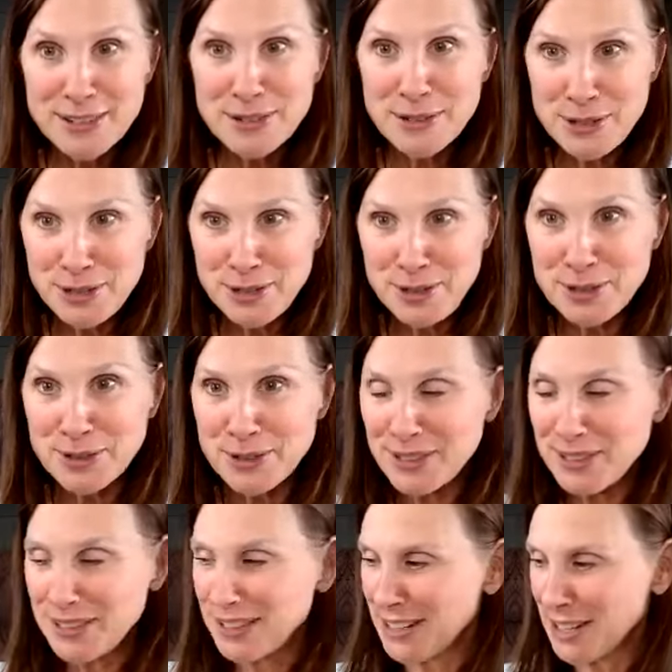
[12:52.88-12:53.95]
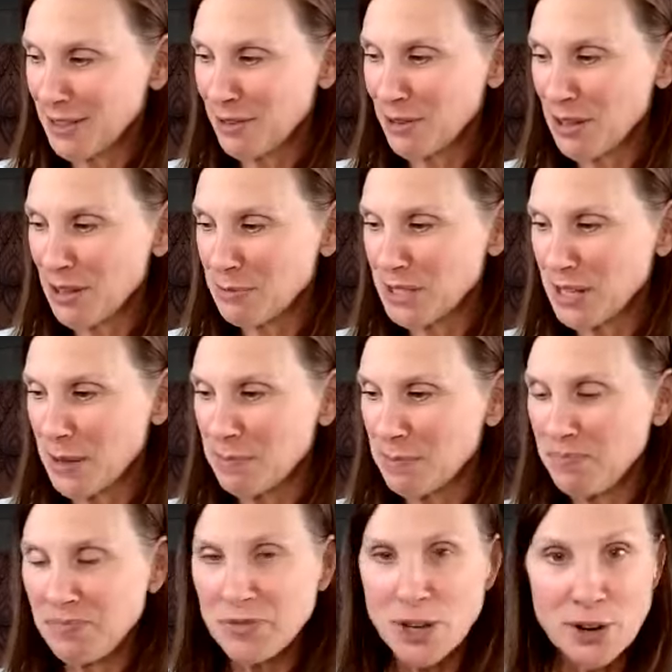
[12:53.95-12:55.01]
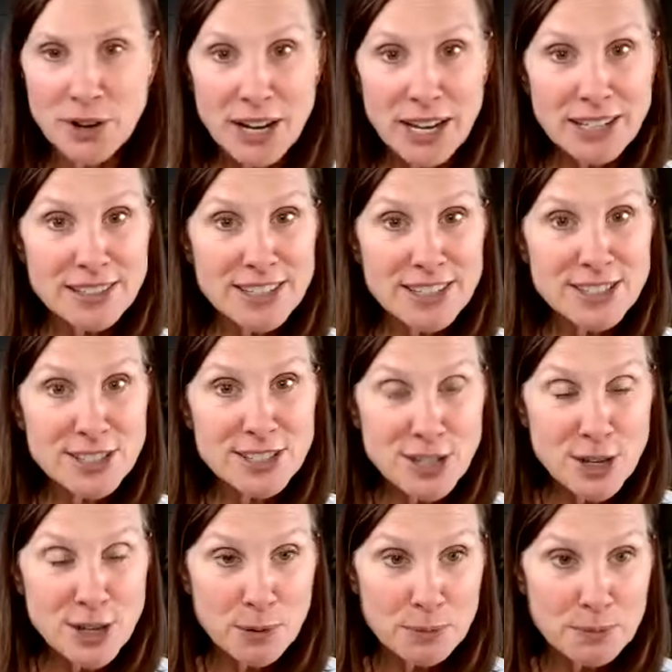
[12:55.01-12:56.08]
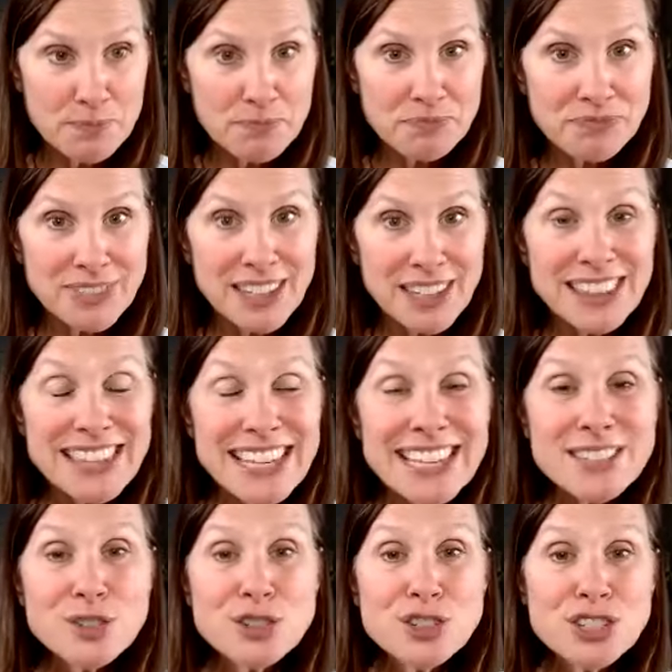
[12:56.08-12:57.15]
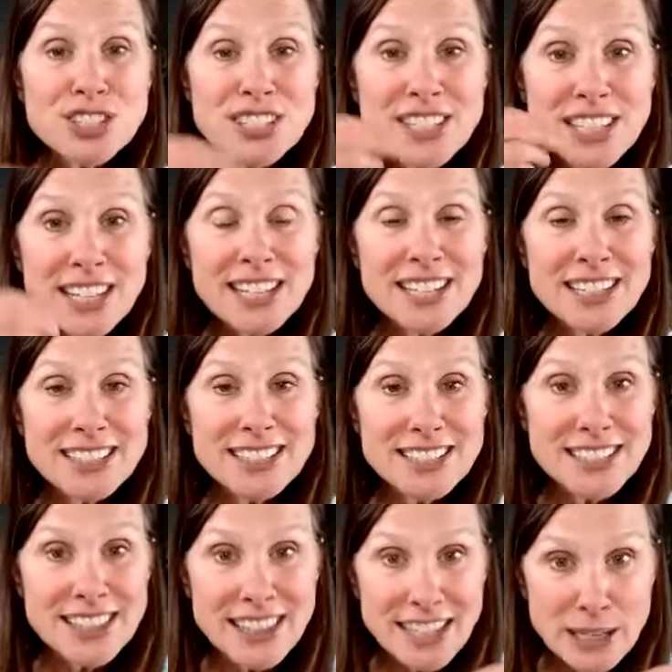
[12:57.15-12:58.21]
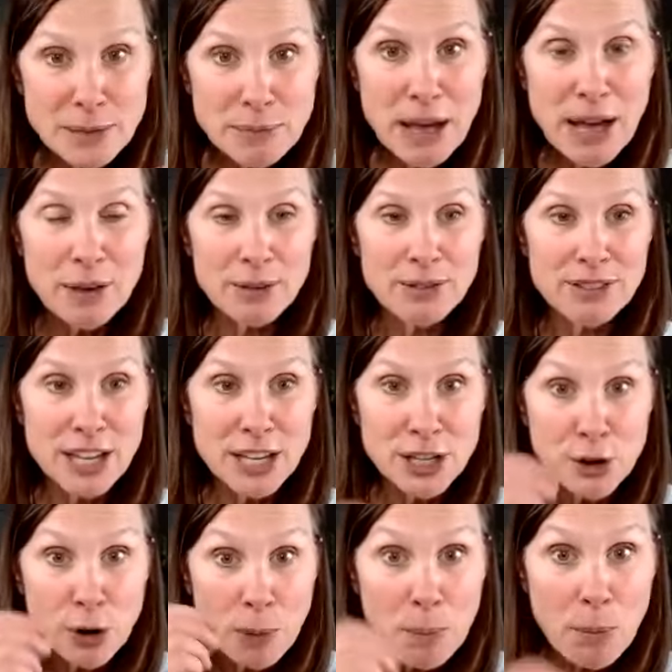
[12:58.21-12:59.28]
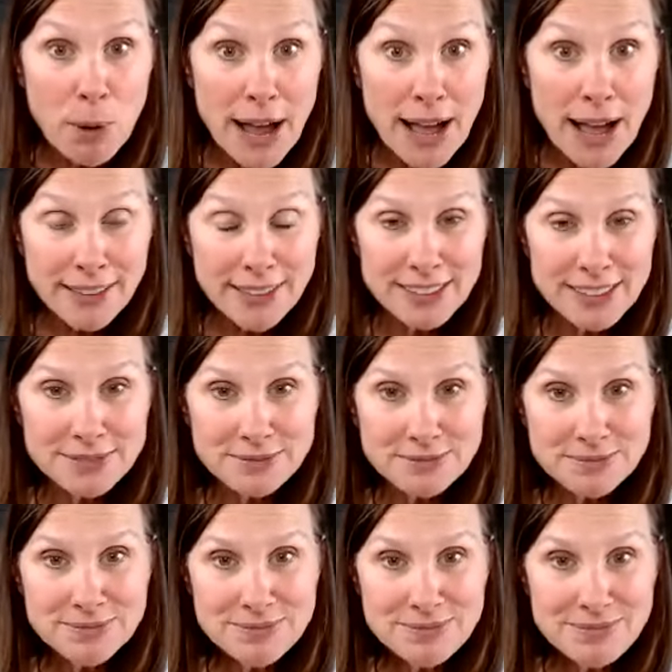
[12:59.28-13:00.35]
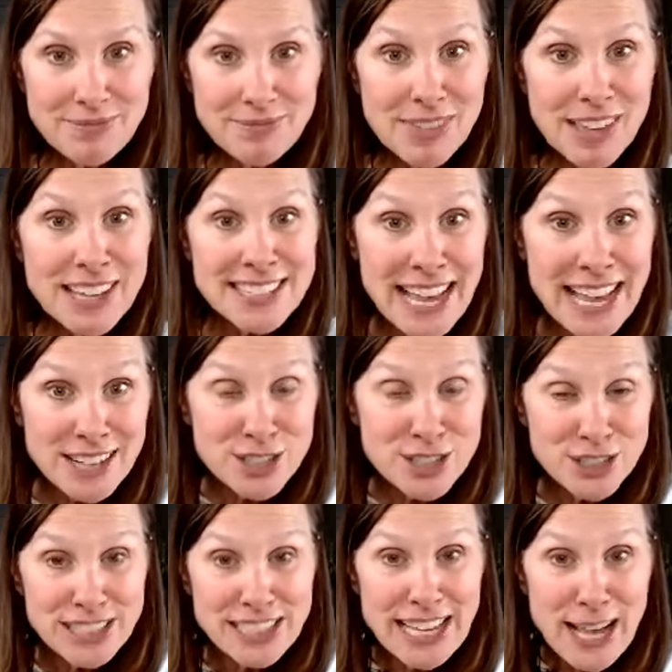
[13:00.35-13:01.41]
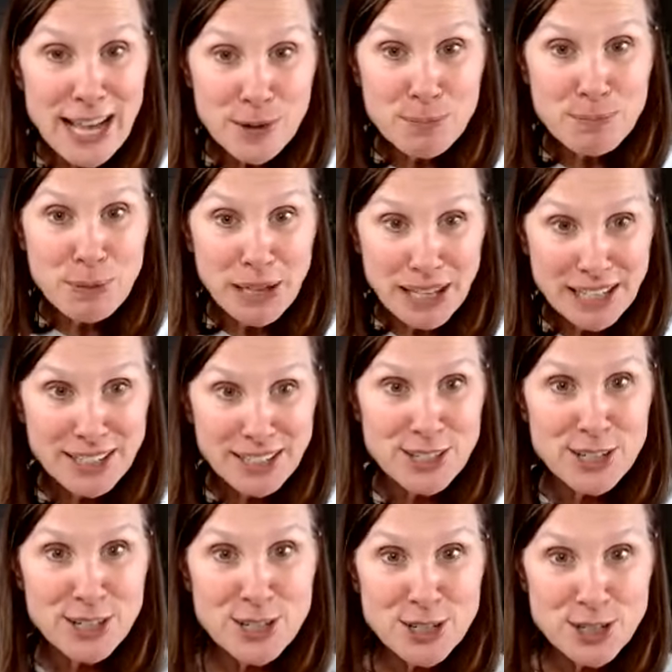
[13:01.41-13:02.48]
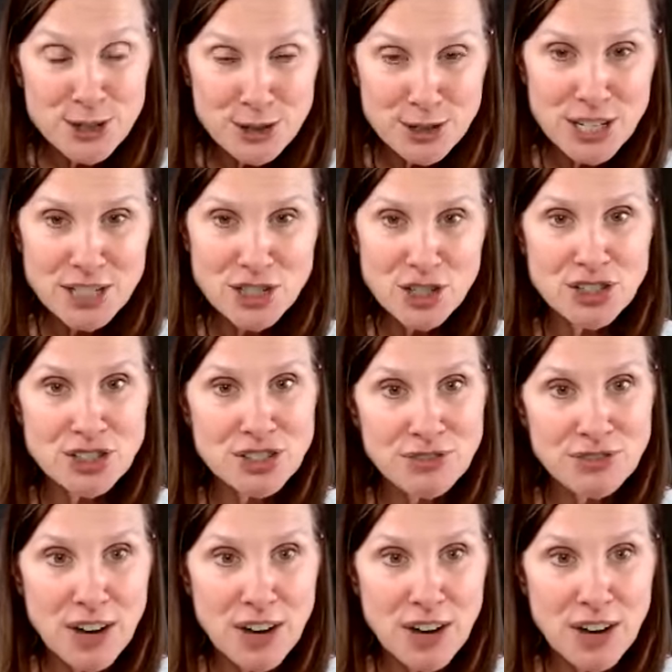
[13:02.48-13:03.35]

Woohoo! Another thumbs up. All right, so these are just things to think about, that your breath is actually helping your digestive